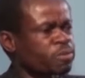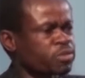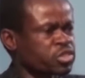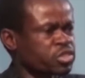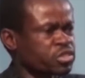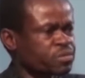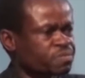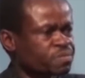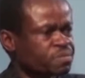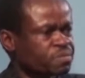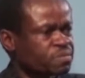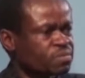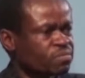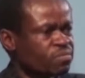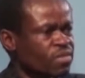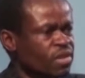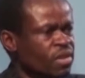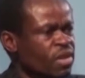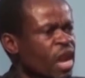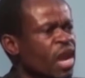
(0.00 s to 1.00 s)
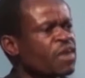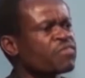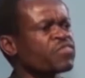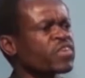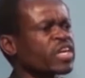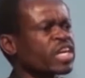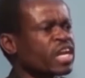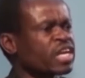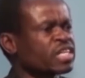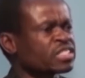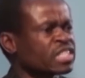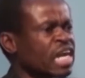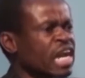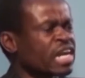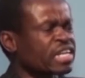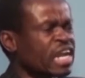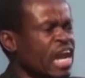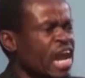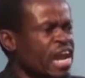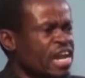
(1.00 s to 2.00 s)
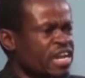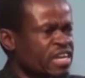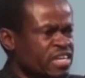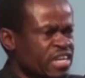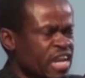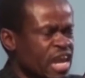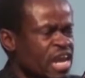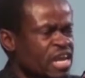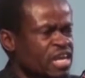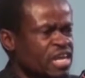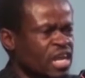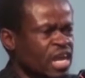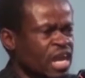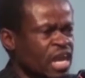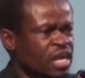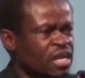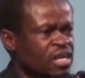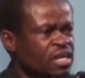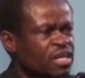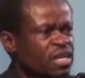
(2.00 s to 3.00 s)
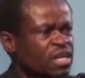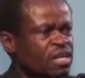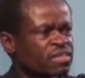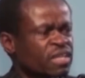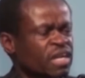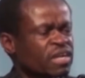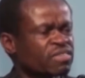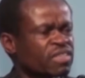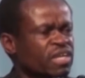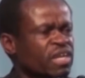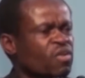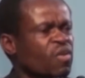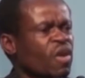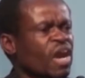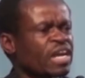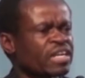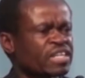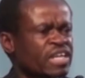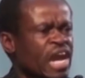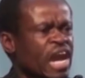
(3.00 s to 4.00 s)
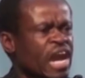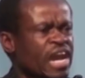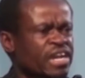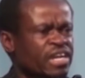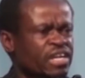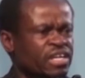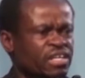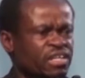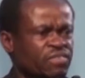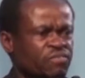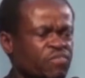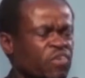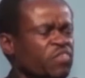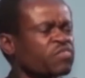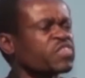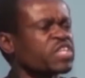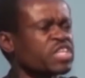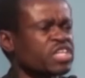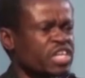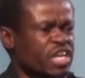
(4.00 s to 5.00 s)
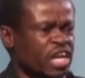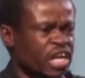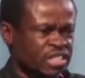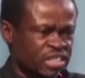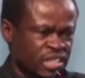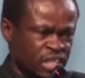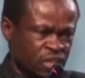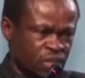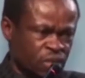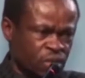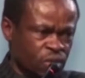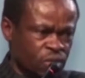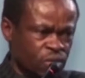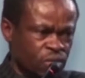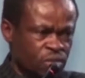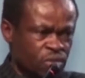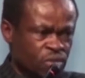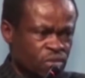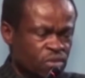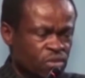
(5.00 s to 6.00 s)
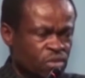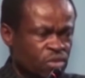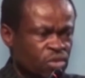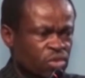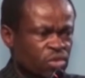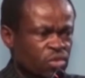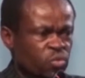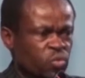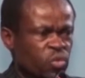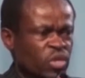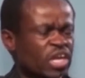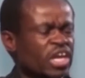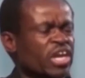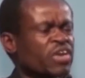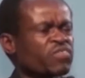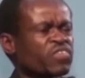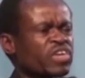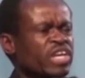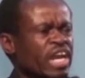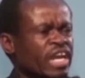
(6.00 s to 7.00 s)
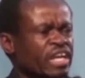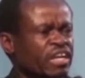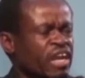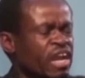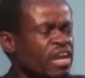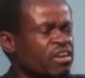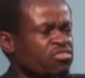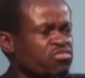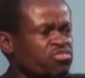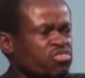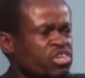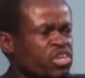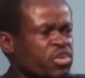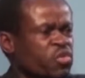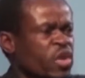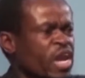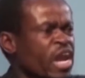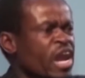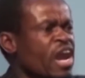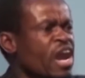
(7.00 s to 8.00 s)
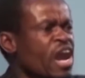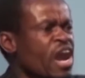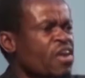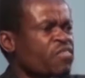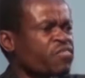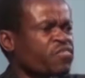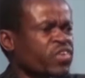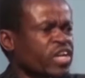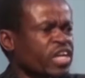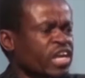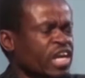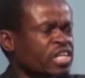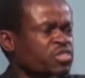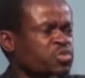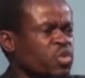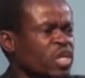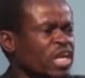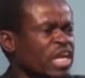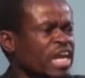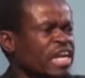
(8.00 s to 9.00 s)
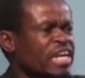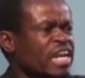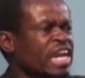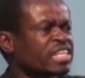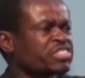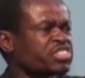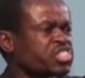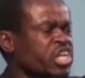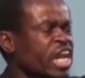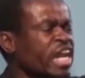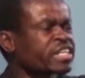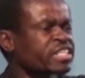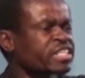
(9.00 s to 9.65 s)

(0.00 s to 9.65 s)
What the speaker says: Uganda, Professor Patrick Lumumba discusses how corruption is bad and hurting Africa, stating that even those involved in it